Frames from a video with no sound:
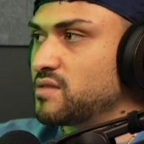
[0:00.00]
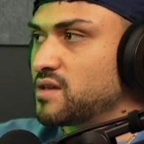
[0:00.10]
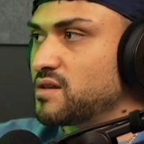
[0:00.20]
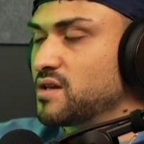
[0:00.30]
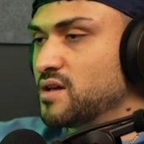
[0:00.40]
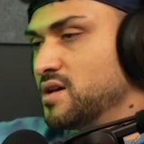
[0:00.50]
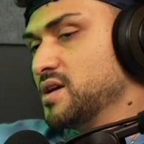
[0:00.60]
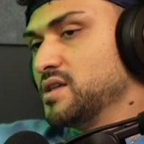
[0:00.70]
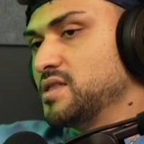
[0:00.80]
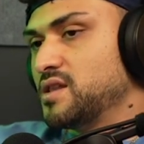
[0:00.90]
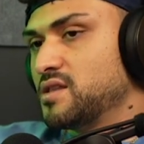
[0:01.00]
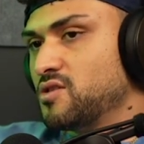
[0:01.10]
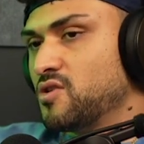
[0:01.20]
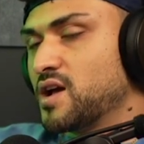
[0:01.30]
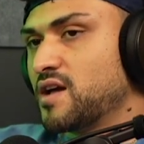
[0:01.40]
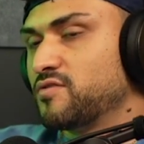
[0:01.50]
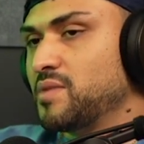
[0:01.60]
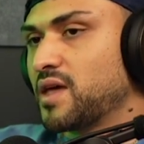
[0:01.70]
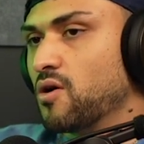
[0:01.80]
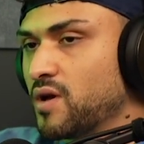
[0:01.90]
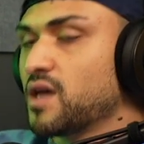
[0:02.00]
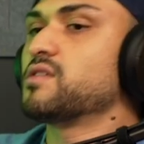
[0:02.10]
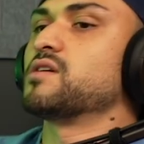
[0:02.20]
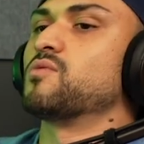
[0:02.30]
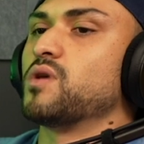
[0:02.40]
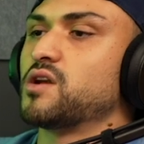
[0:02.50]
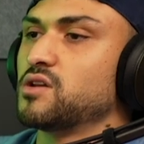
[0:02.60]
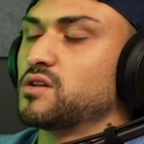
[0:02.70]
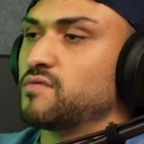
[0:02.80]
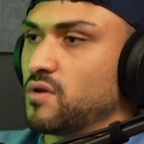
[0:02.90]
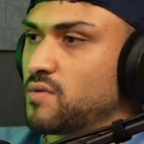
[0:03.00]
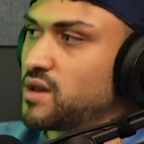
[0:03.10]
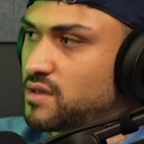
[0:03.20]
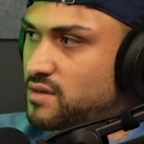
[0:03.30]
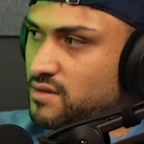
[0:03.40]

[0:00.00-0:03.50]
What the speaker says: Then you kind of have to be like, okay, then when are you going to feel ready?